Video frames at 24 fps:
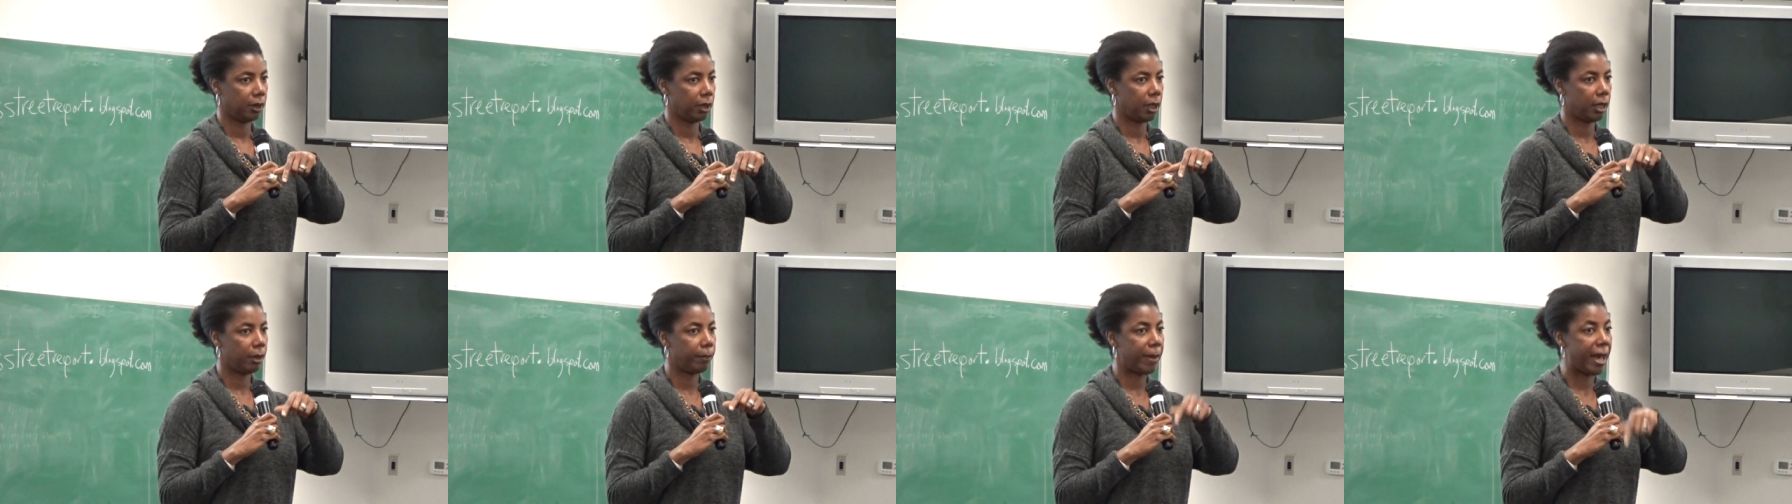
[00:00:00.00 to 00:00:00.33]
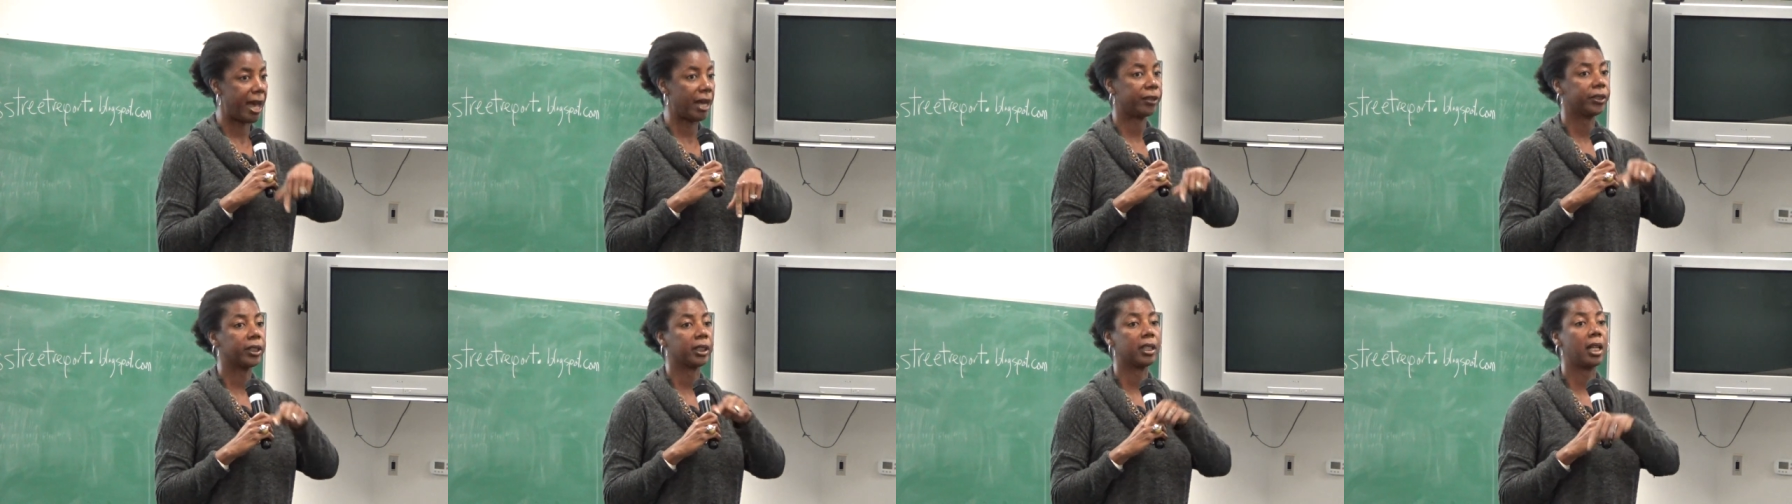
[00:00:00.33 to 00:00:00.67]

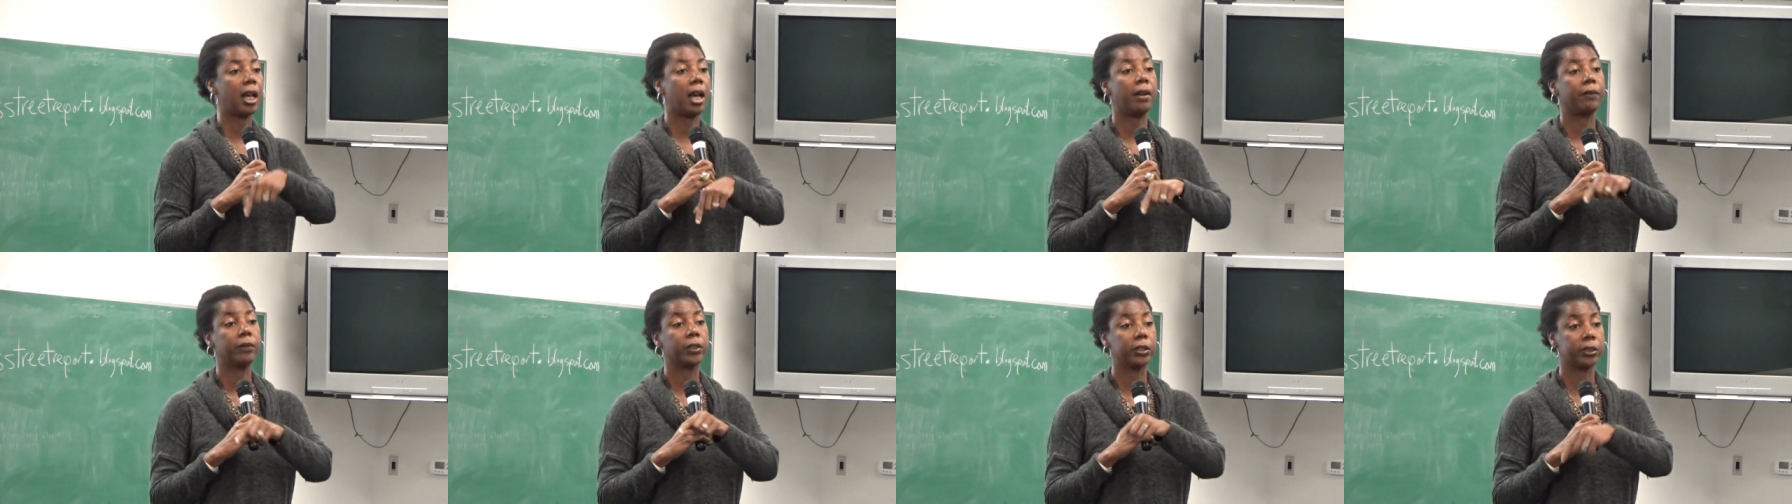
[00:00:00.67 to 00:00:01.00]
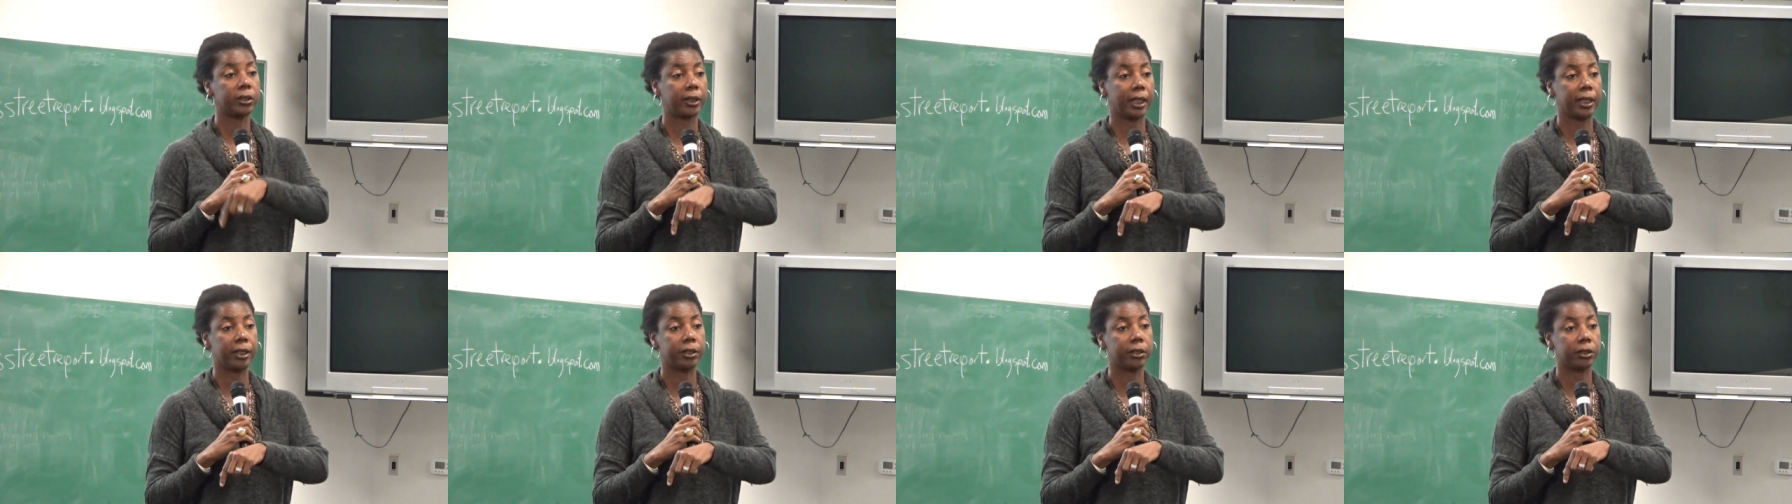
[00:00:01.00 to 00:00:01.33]
about the
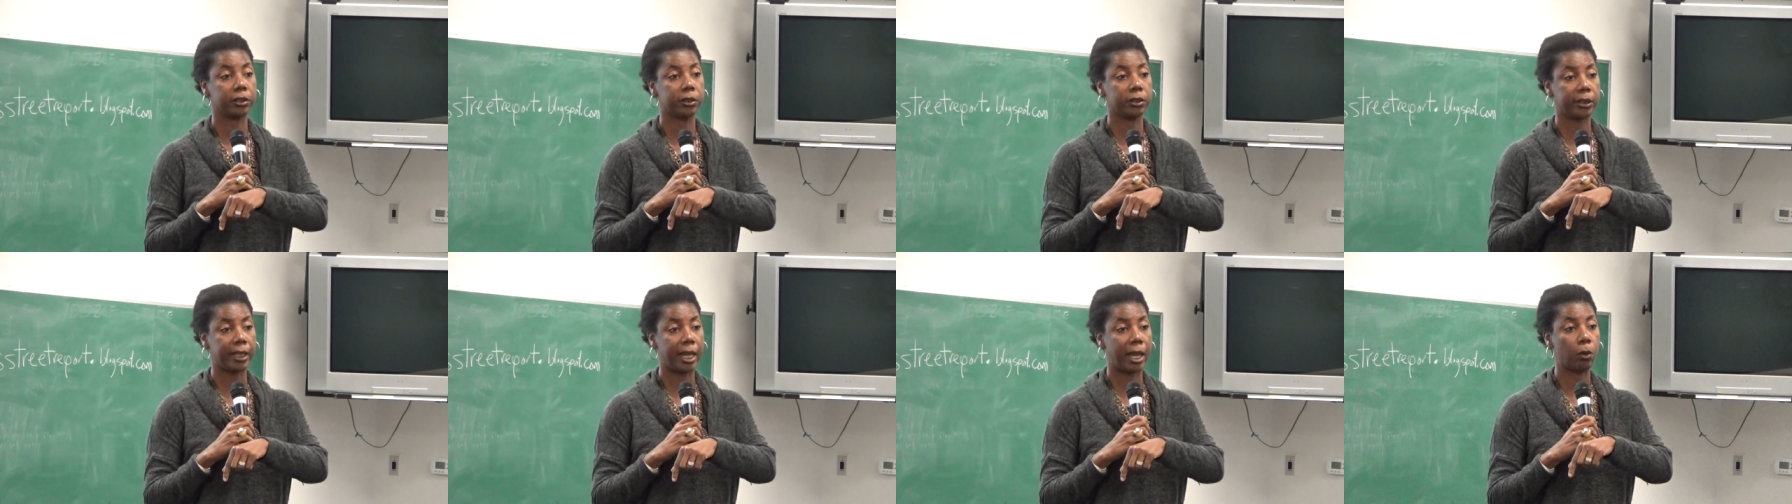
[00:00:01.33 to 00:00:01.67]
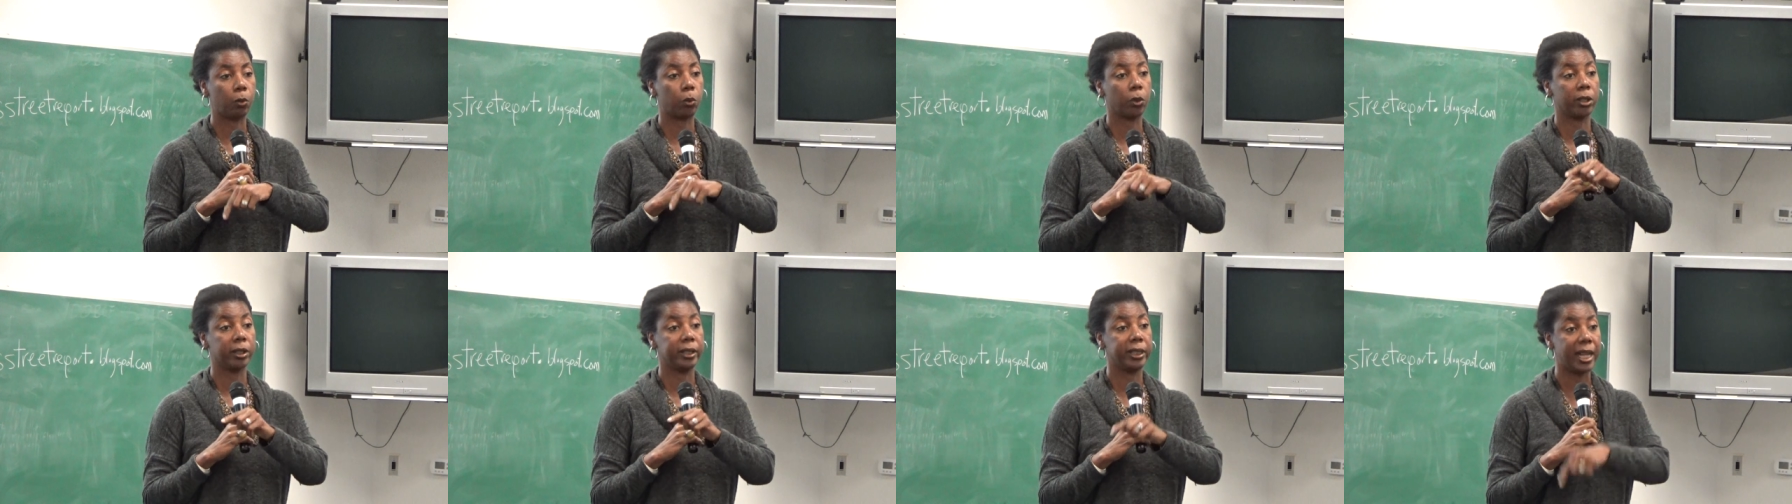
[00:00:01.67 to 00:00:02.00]
conversations
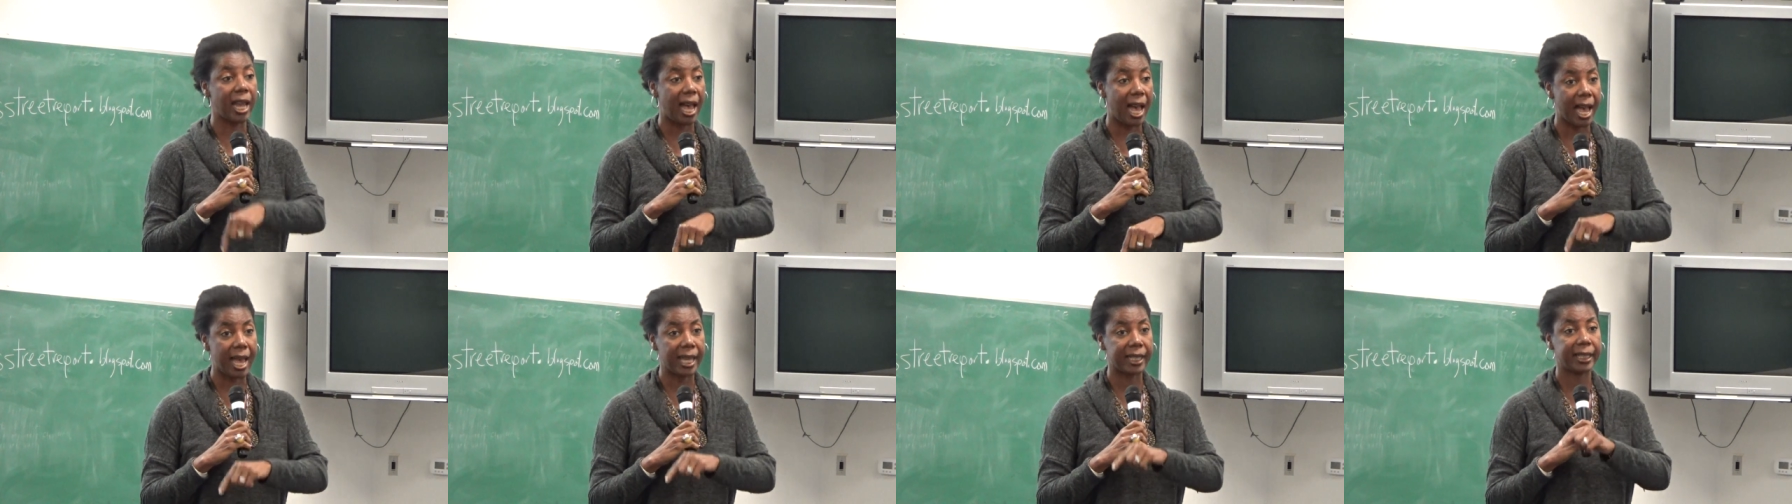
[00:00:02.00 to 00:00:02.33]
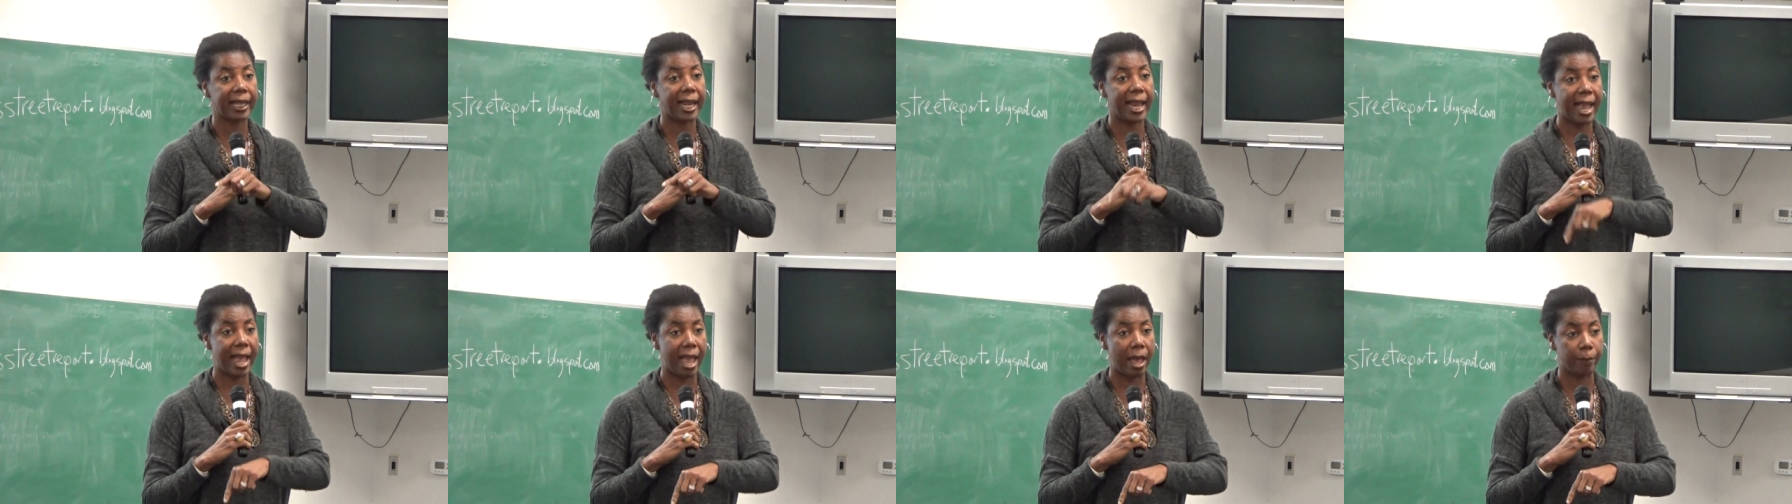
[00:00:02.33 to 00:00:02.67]
that were not
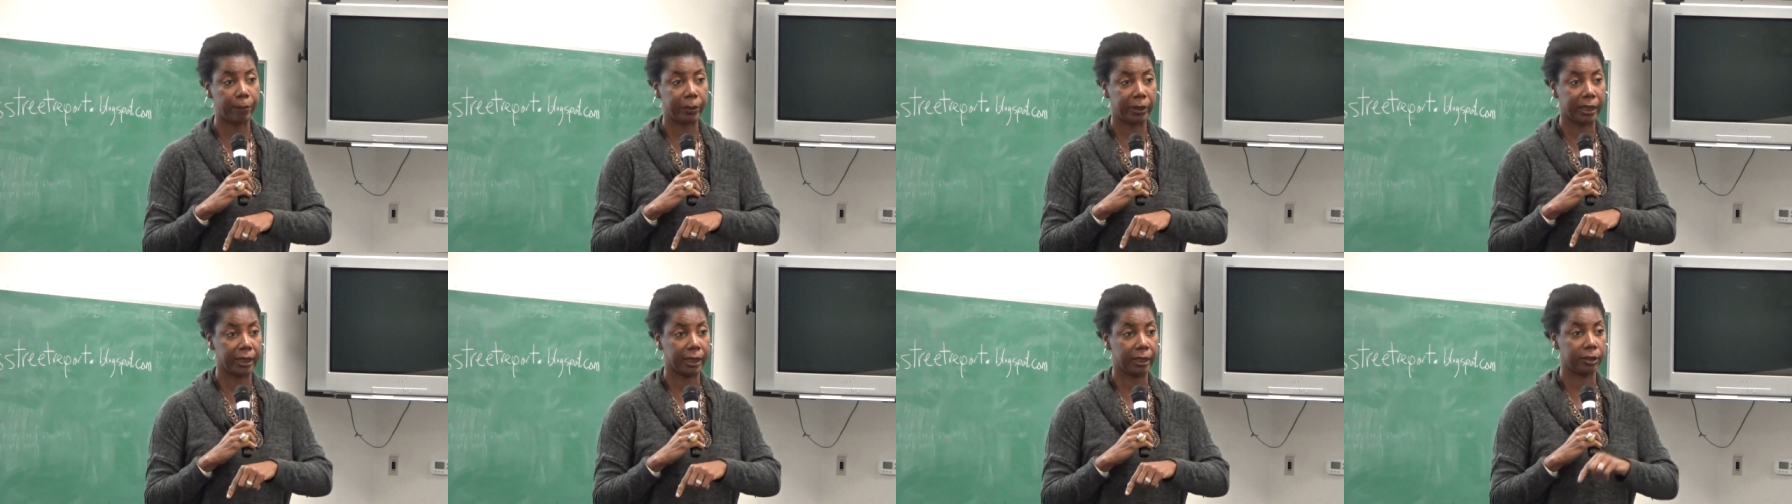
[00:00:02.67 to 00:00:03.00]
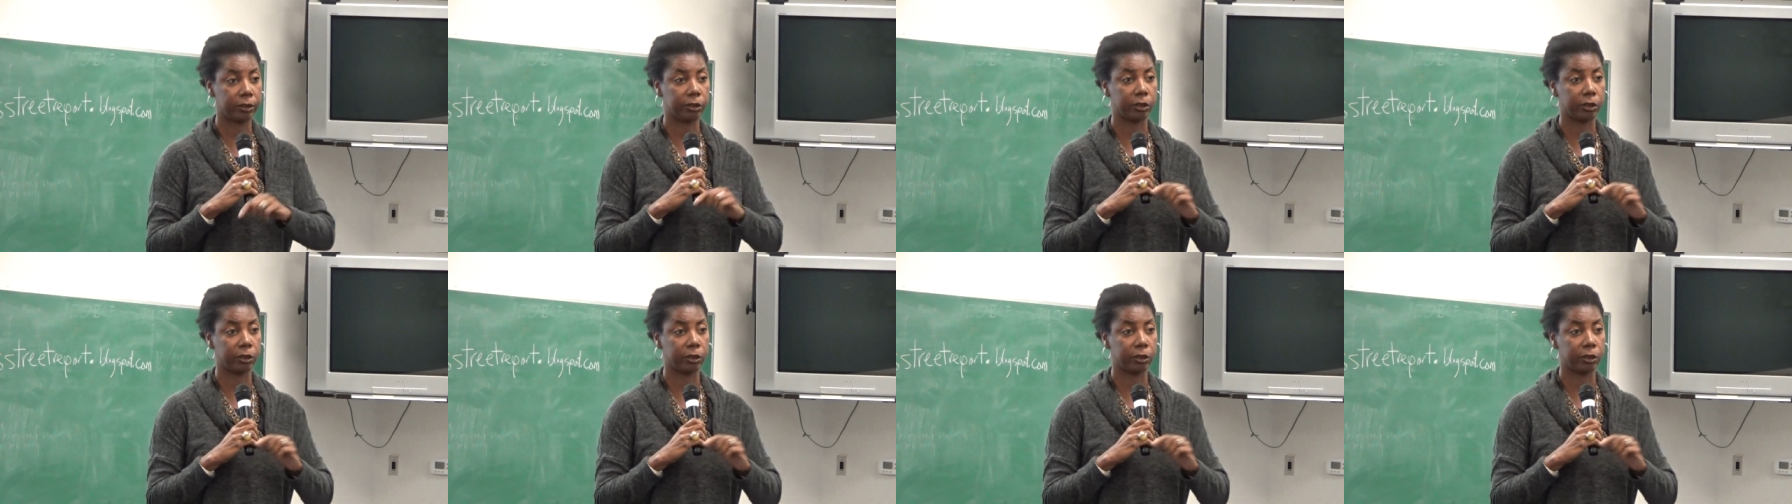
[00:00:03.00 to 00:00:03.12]
happening.